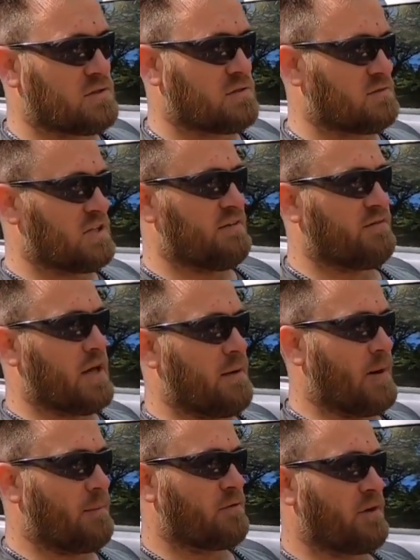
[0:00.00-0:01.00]

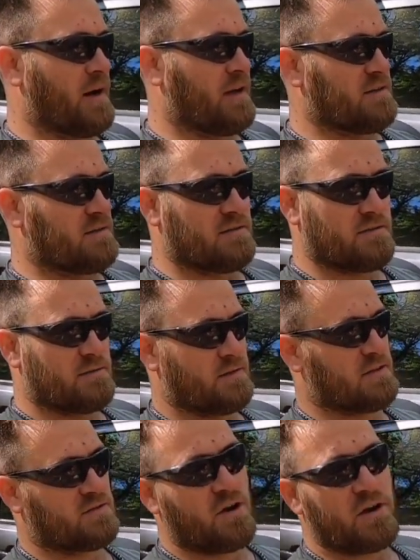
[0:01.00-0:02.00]
GVM upgrades,
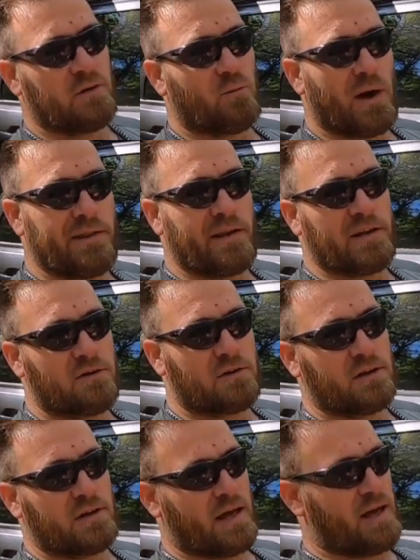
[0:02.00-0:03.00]
there's only one that you
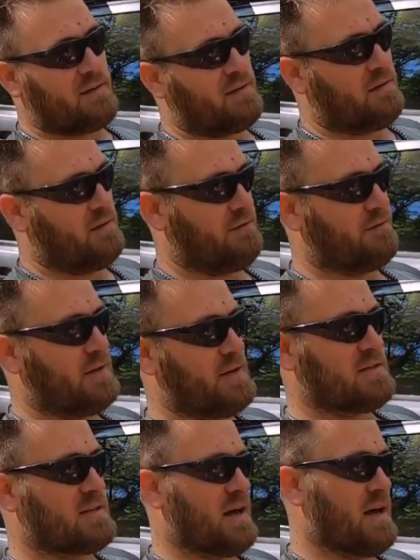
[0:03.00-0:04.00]
can get for
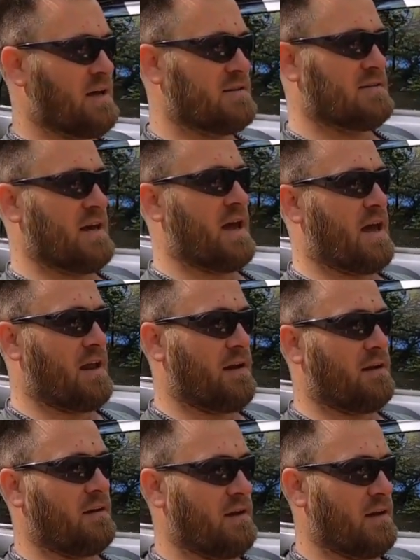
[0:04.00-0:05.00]
these cars,
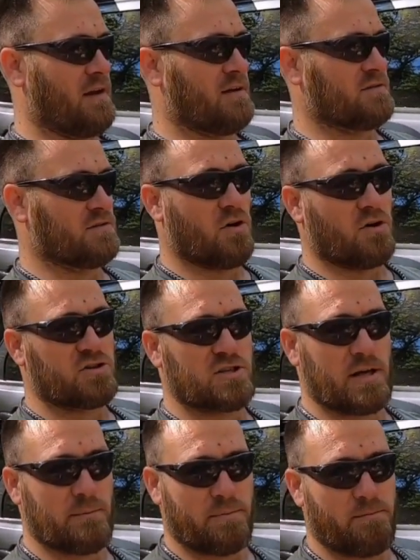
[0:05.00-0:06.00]
and it is not
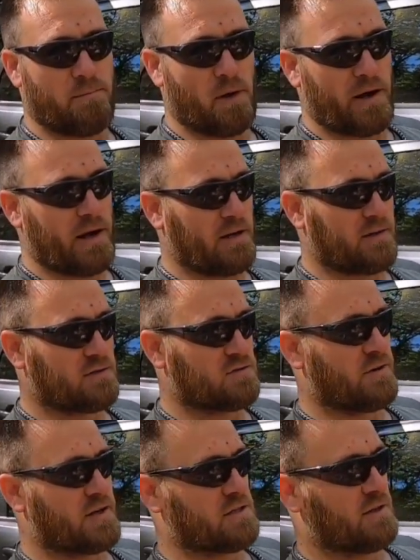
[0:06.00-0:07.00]
cheap by any
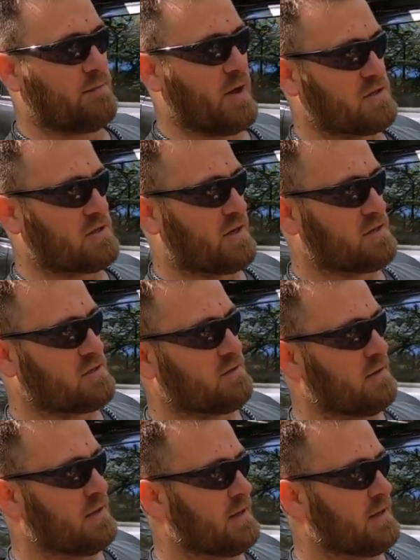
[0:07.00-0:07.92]
stretch of the imagination.